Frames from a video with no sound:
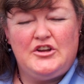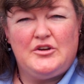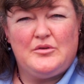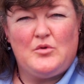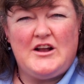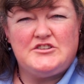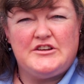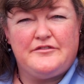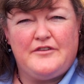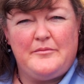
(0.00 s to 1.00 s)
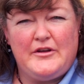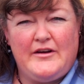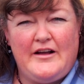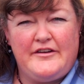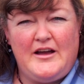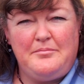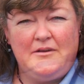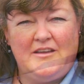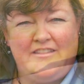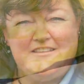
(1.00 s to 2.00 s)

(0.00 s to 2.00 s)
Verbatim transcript: you're watching From the Ground Up, and